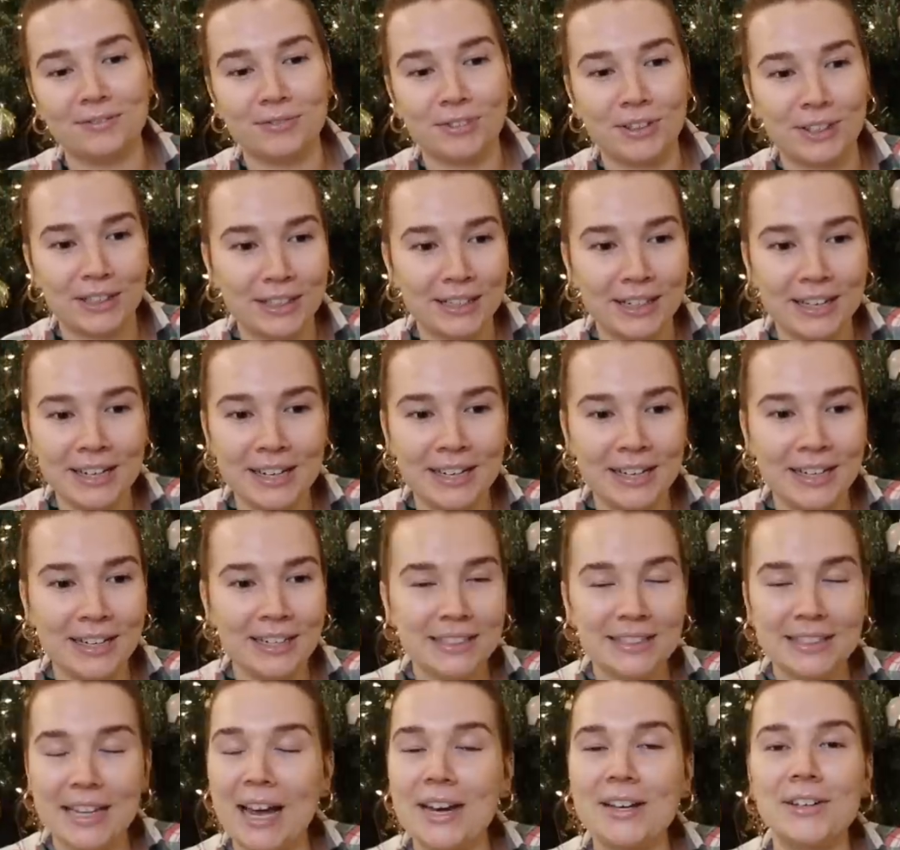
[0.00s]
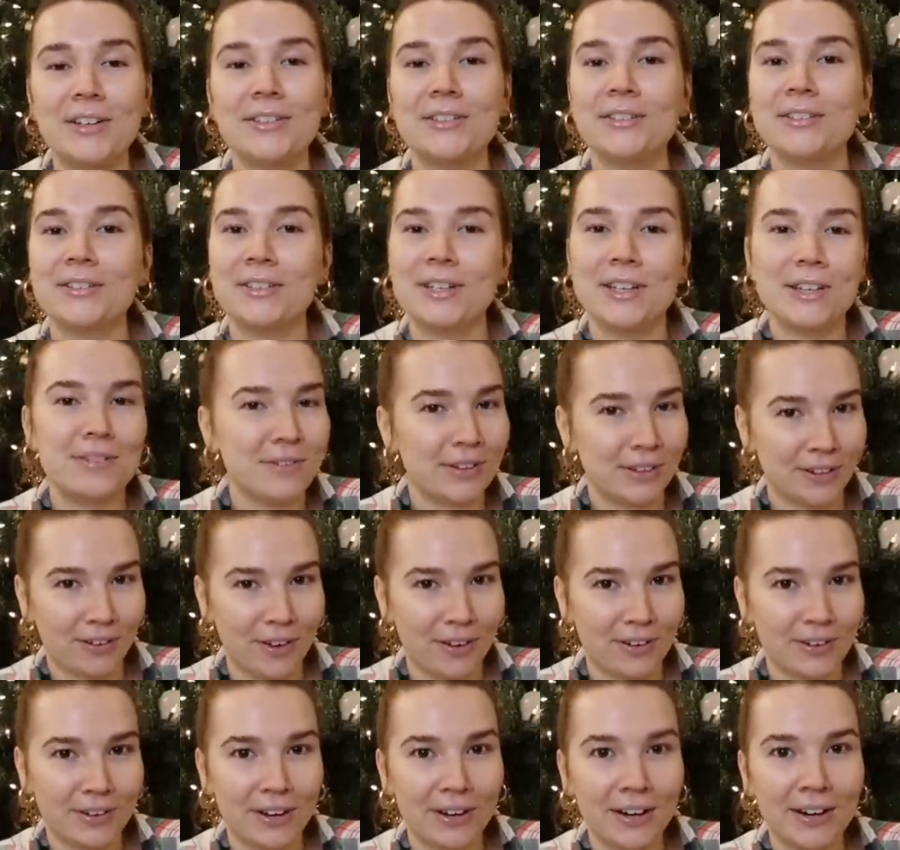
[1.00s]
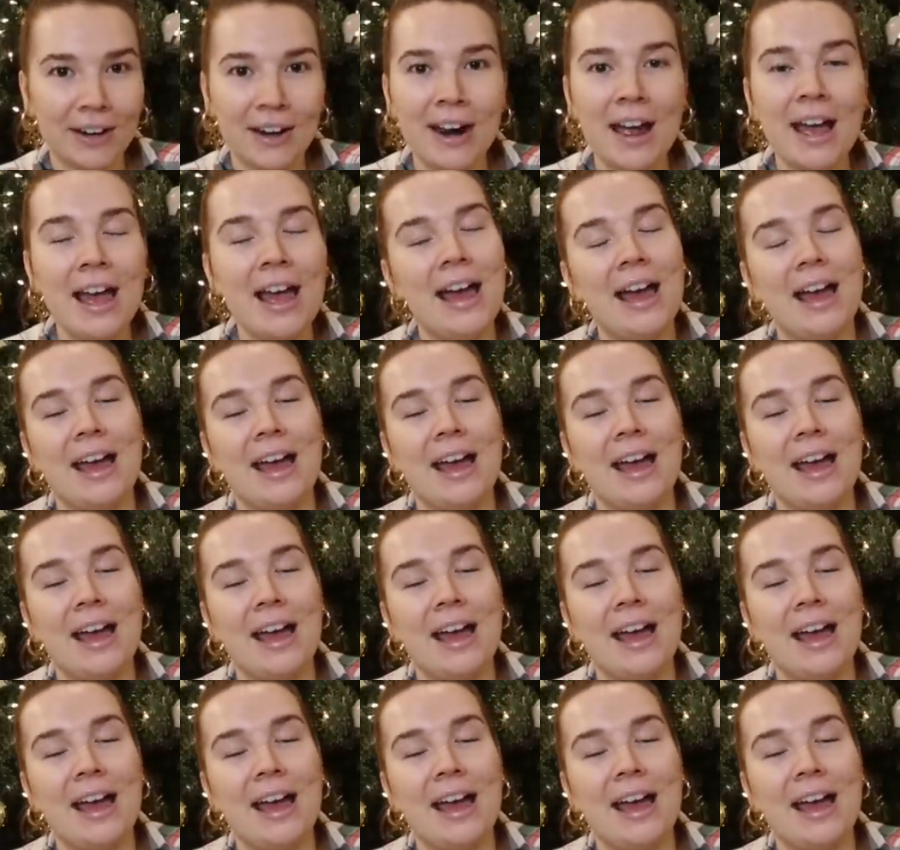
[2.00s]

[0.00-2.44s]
for 10 years or even longer,